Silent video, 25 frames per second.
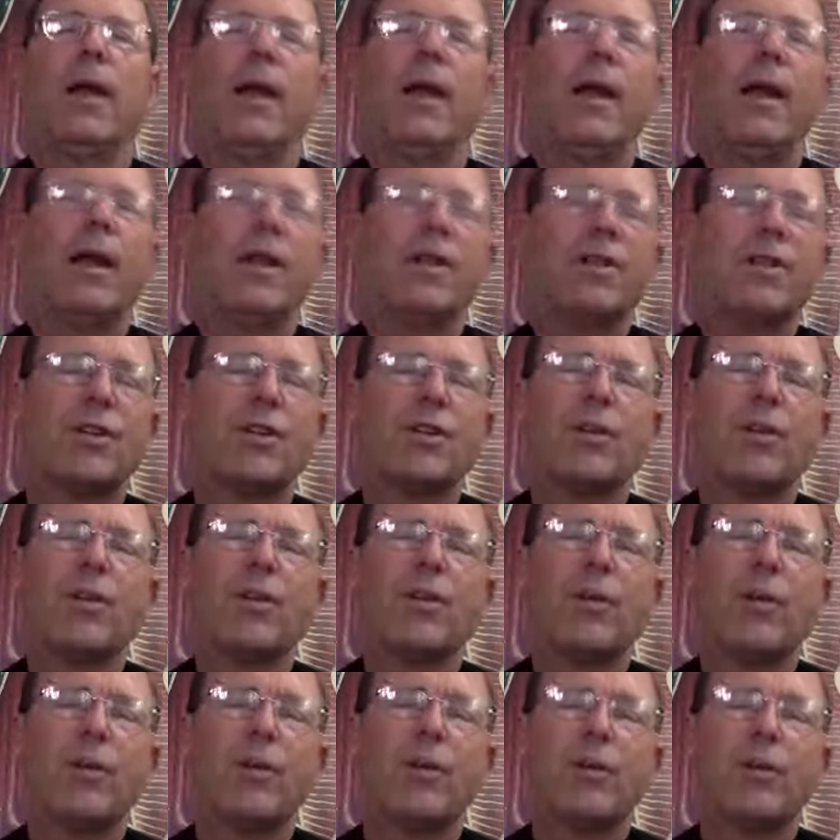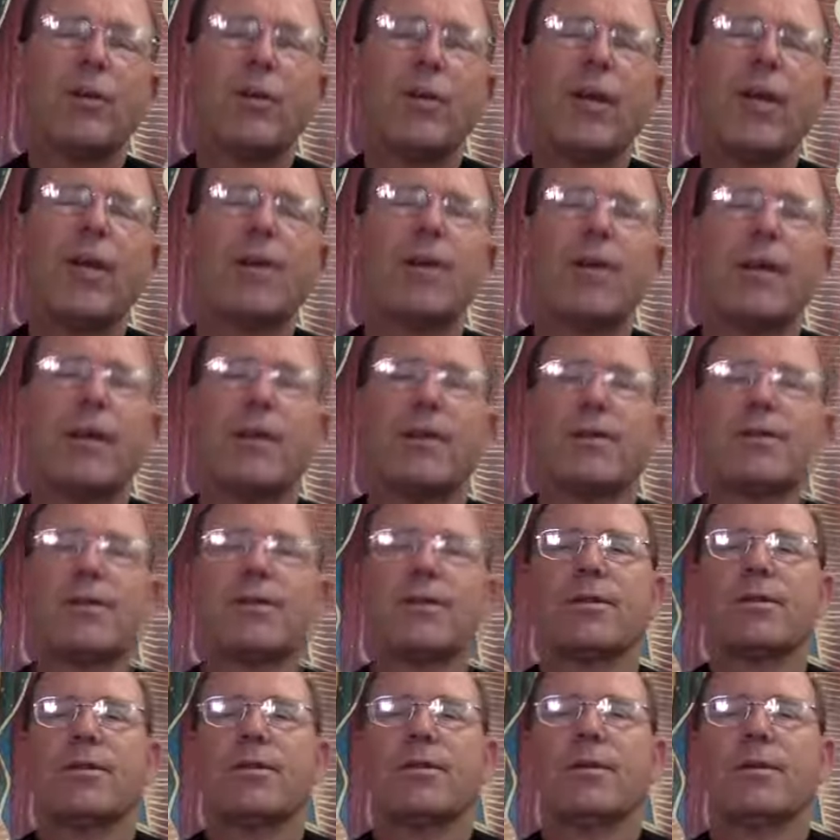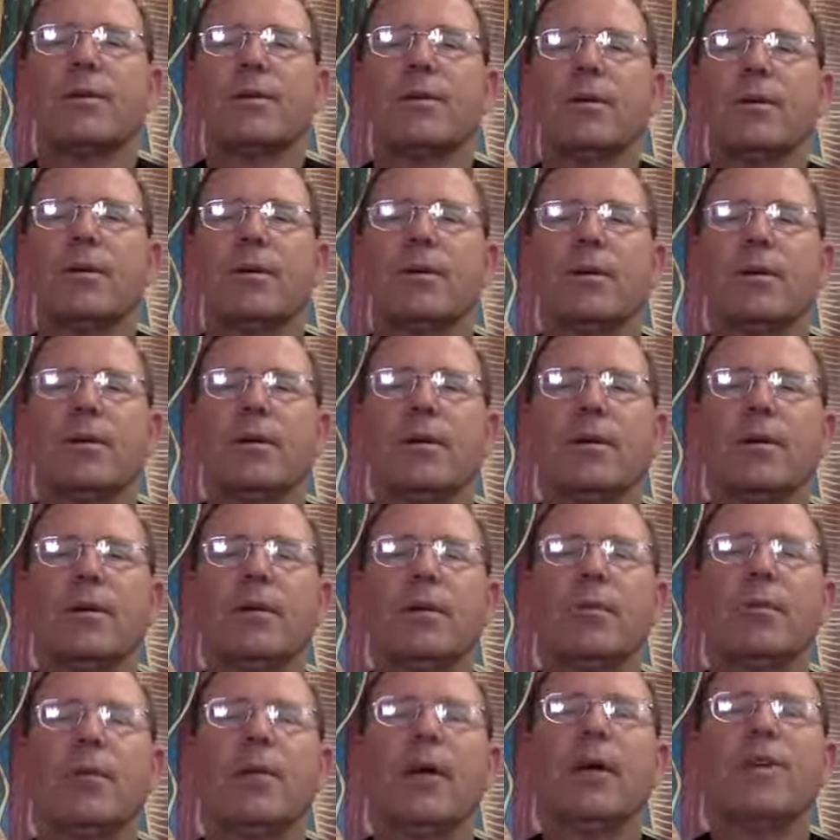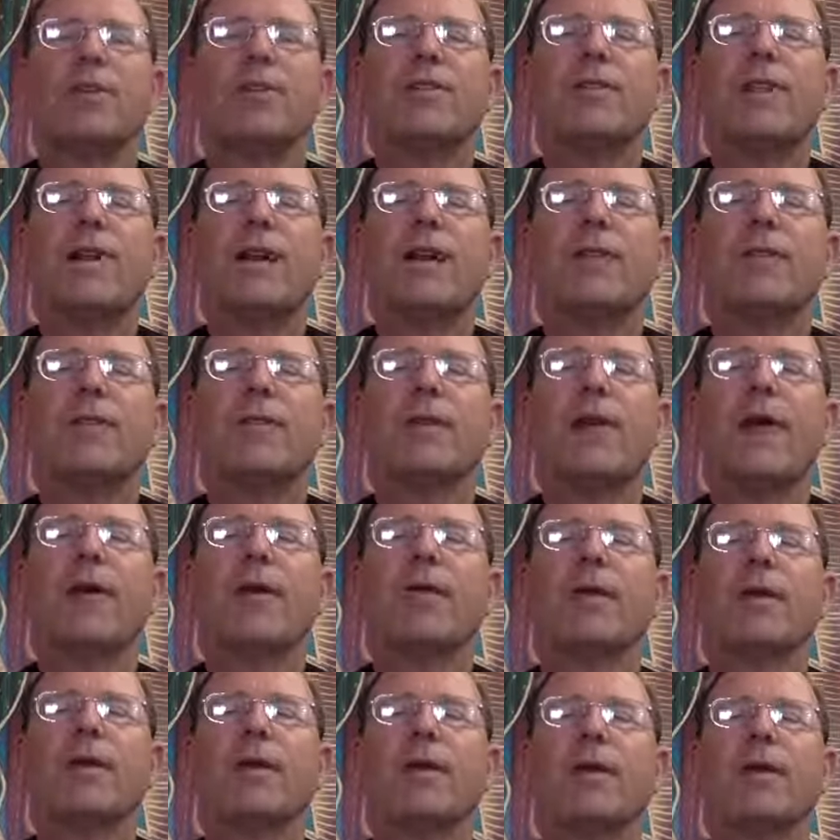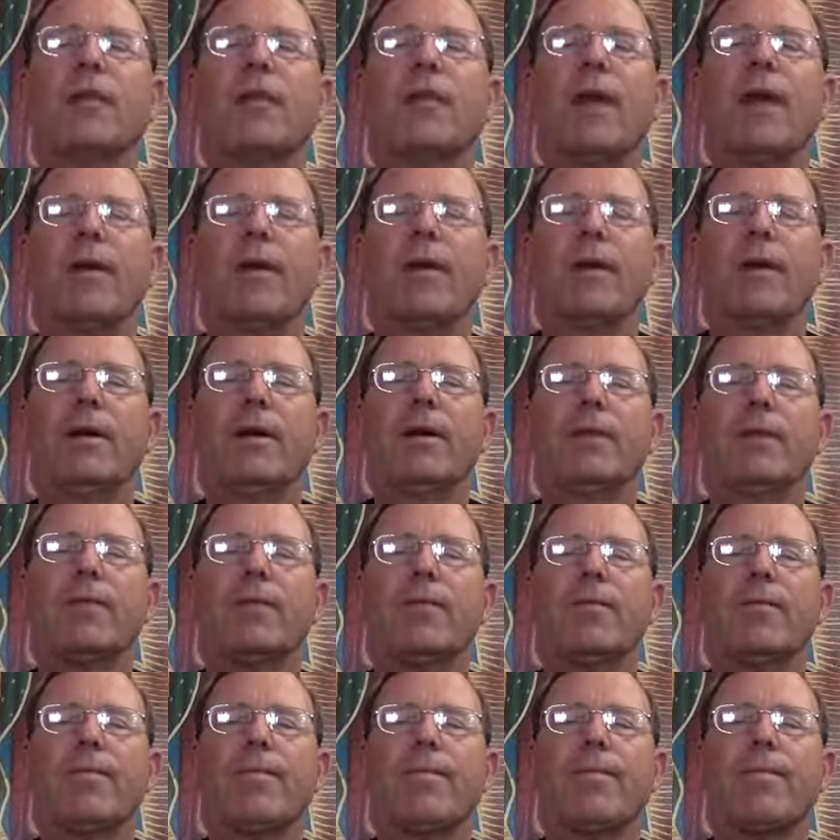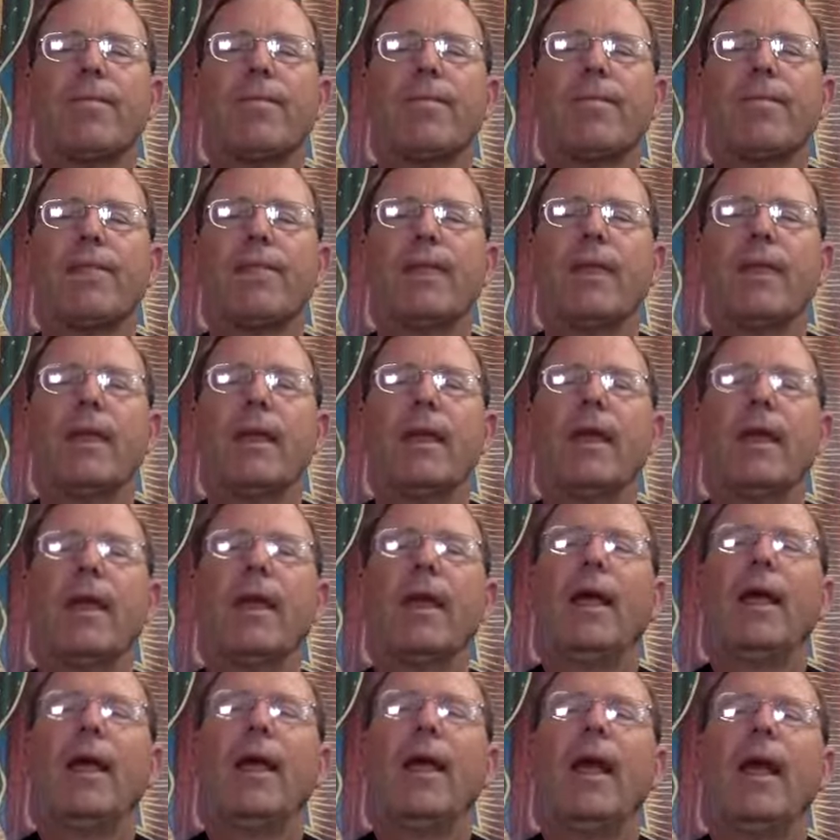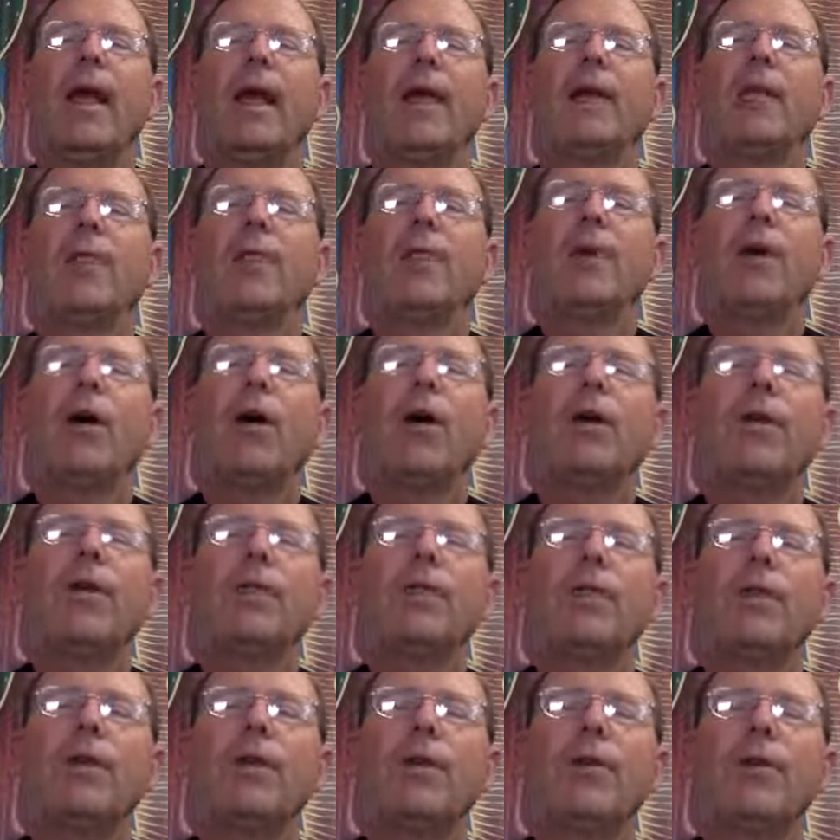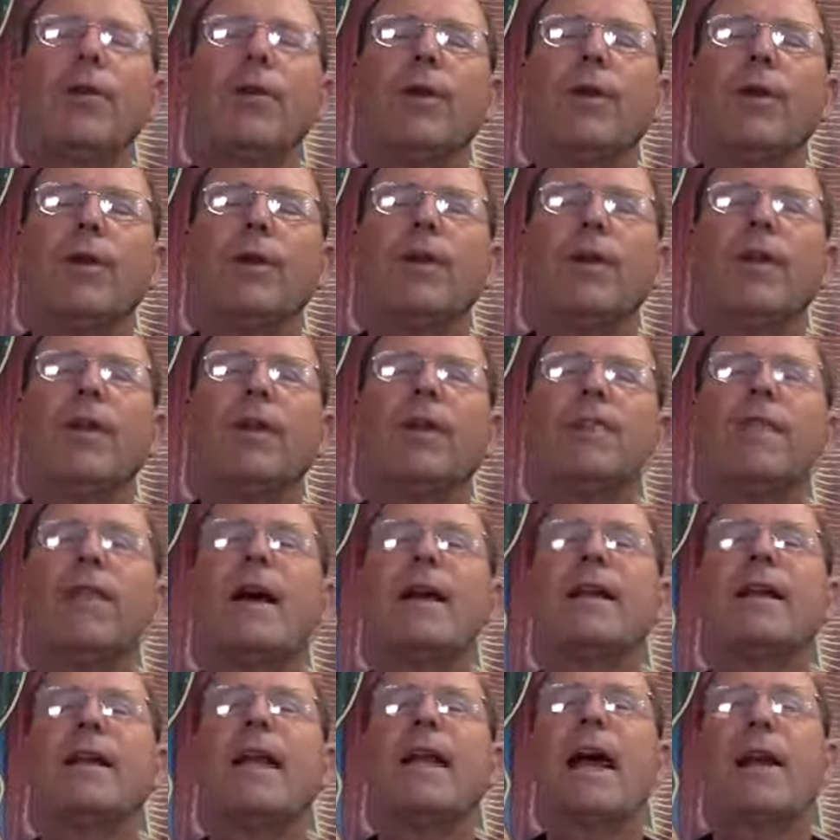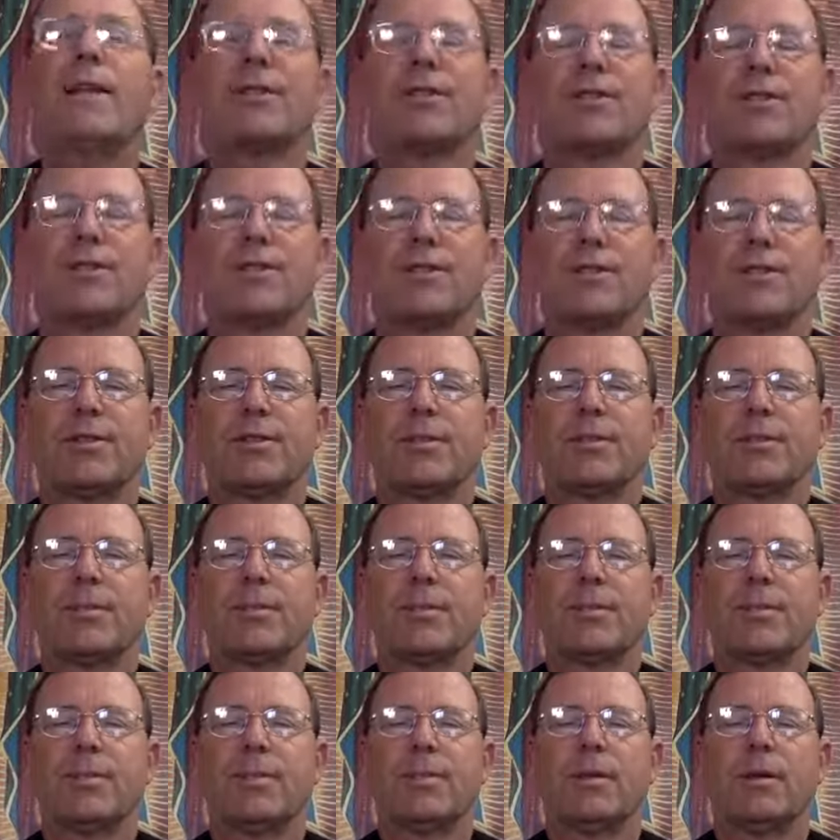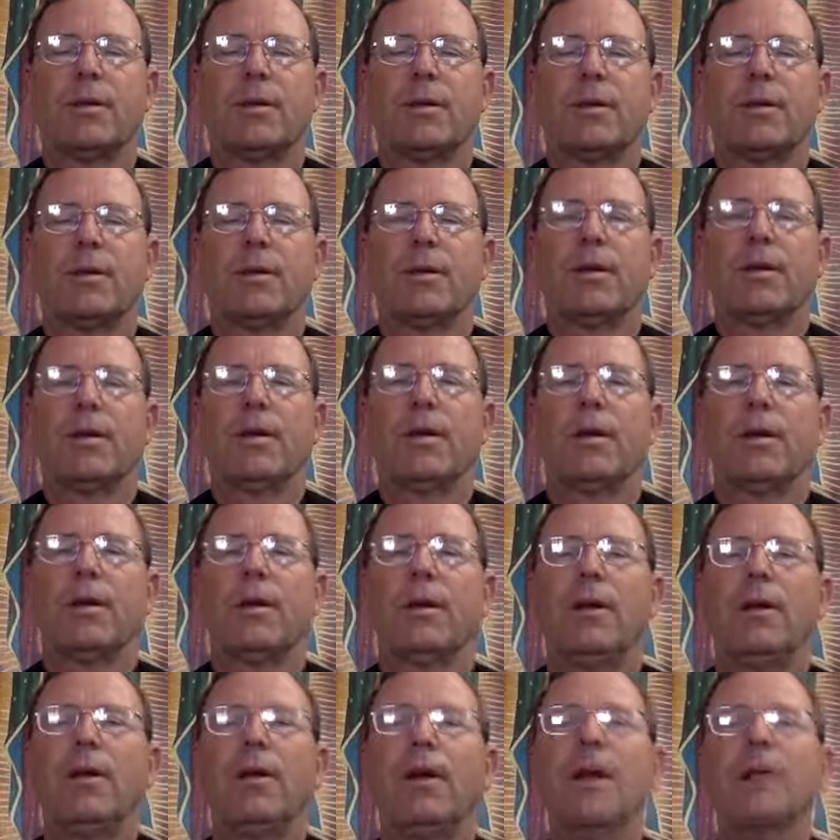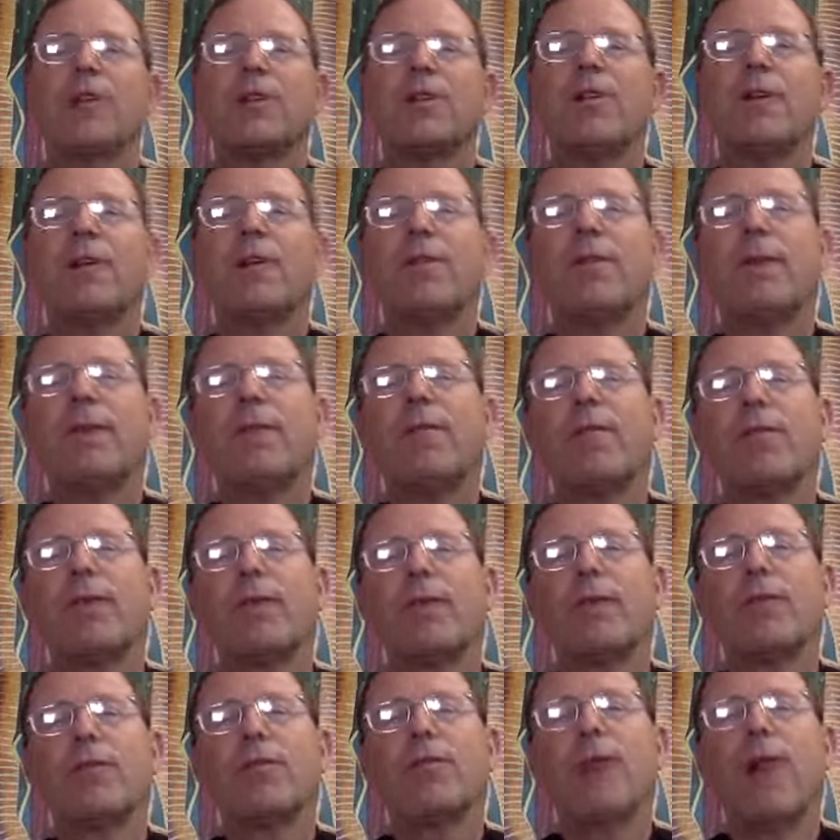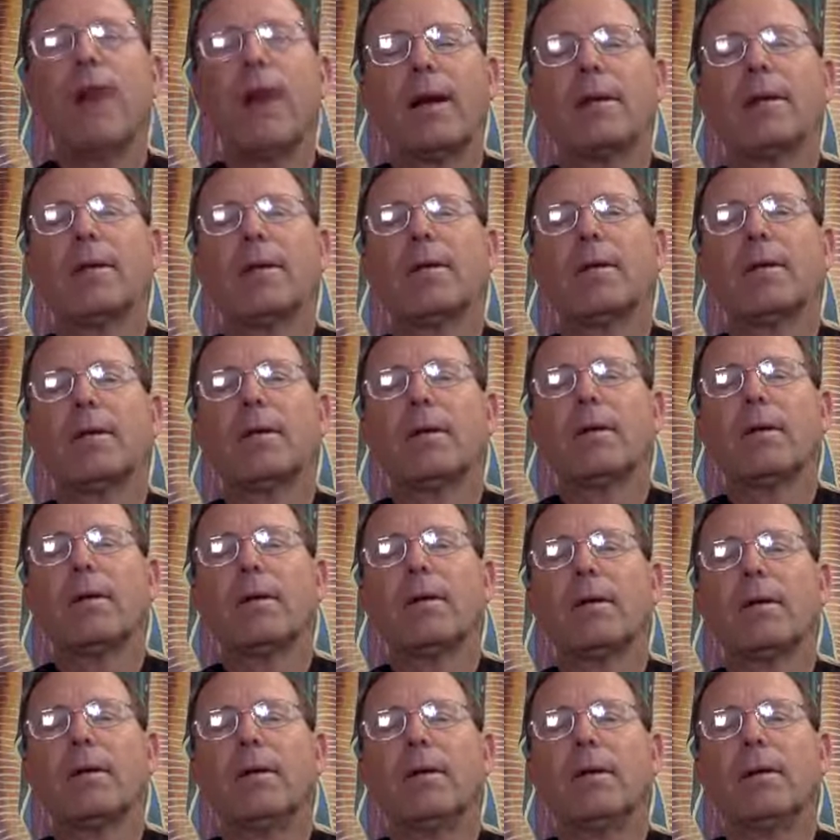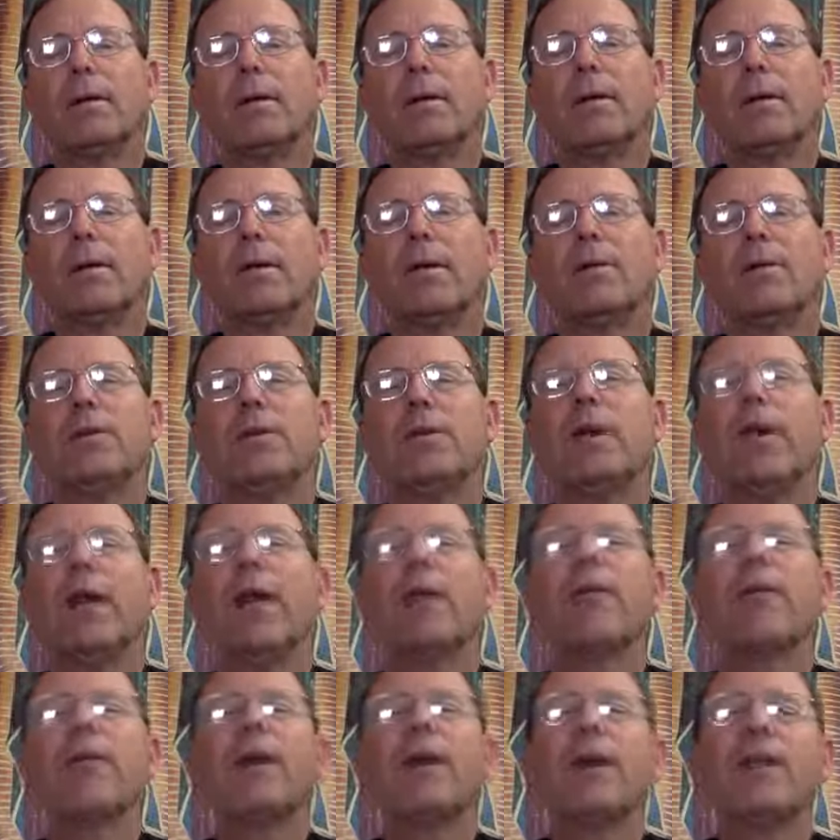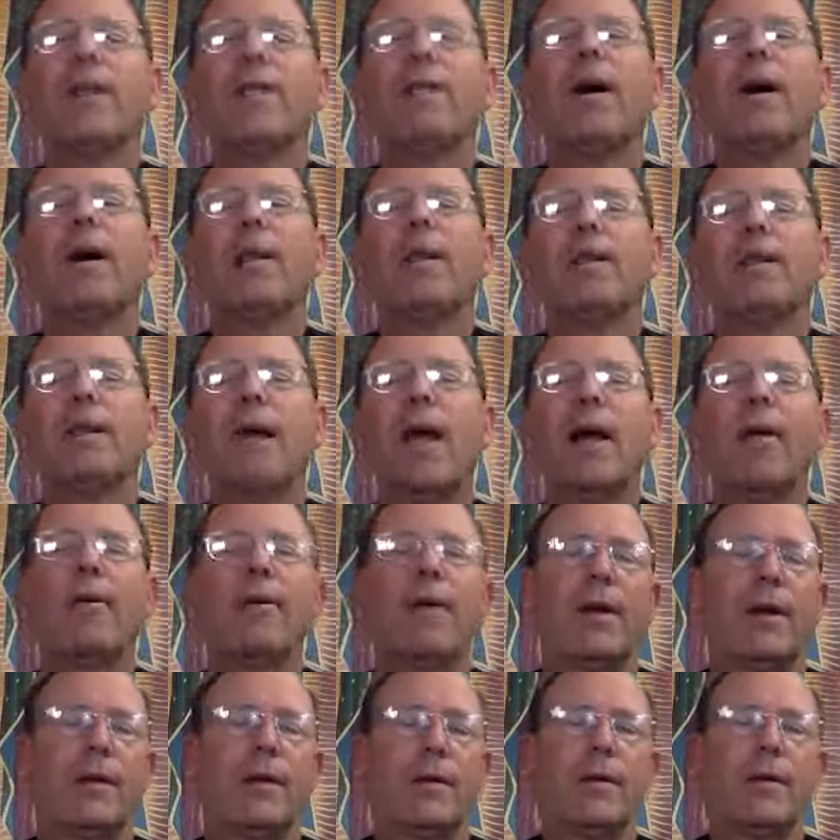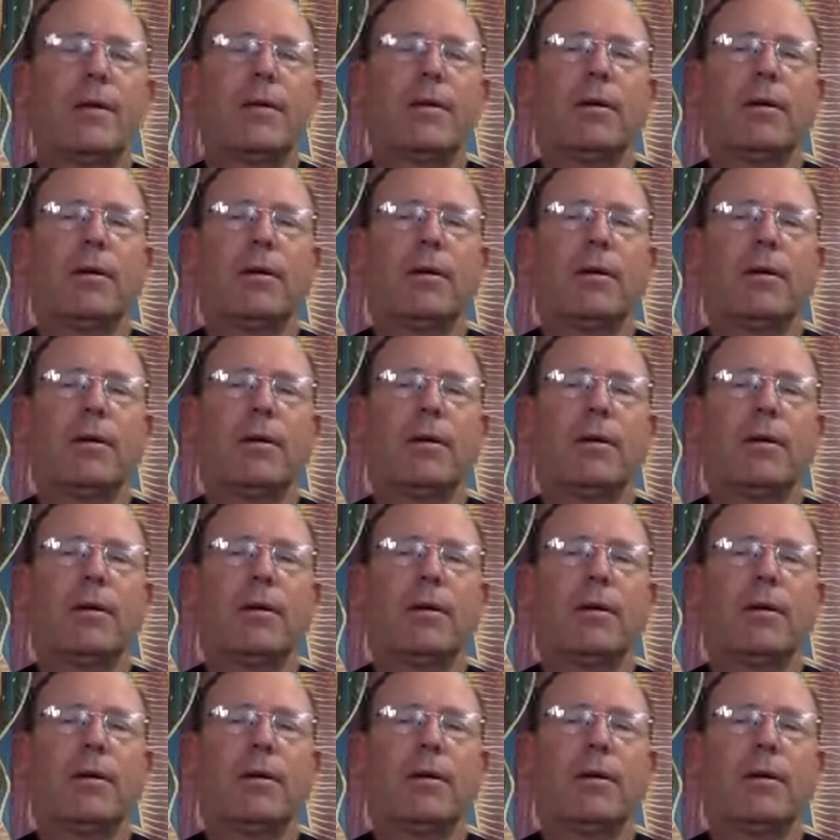and it's a group of three of us myself, Eric, and Mary. And we, are, we, we, we invite guests. Yesterday we had Father Craig. Today we're going to have Father Larry.